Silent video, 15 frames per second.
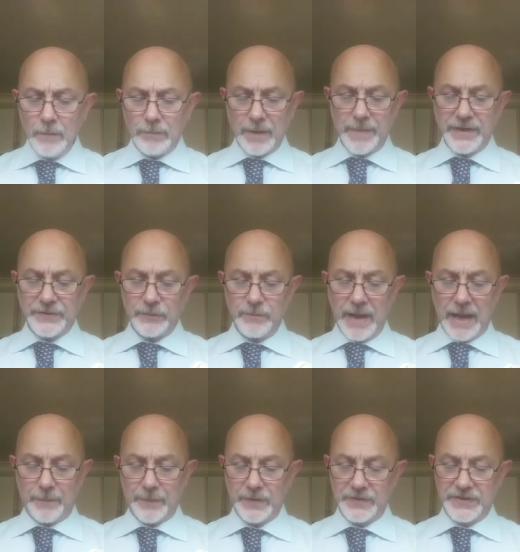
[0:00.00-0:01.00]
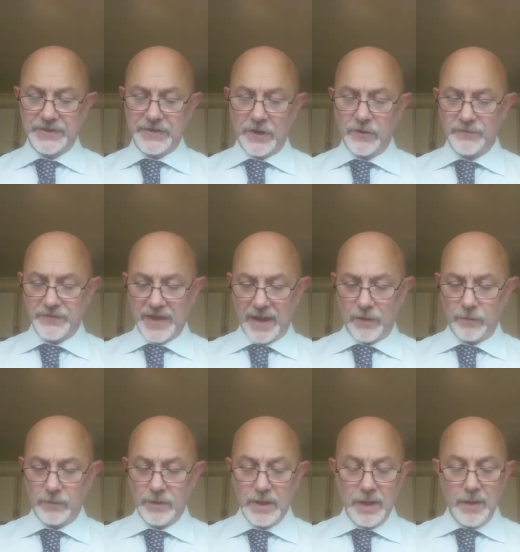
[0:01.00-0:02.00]
My mental map has dissolved
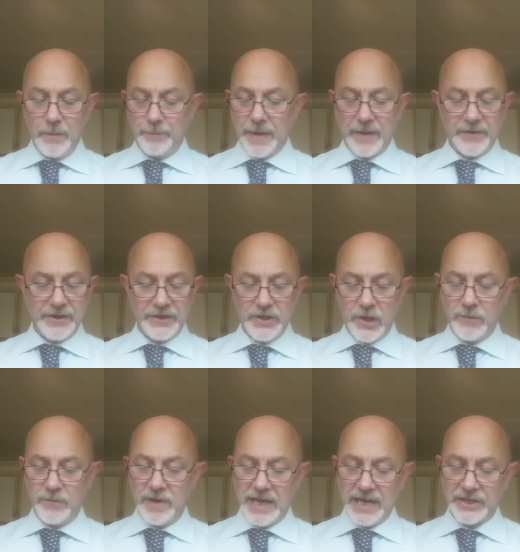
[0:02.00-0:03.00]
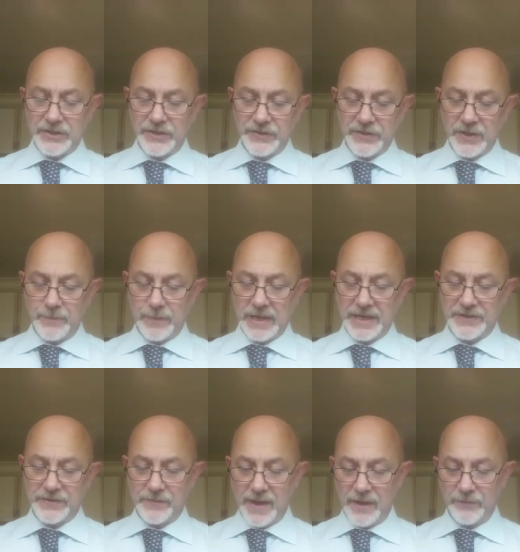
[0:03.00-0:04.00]
now, bearing no relation to the
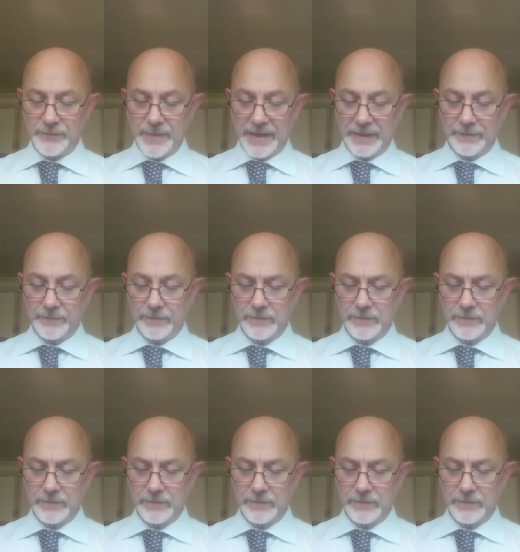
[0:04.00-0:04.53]
place around me.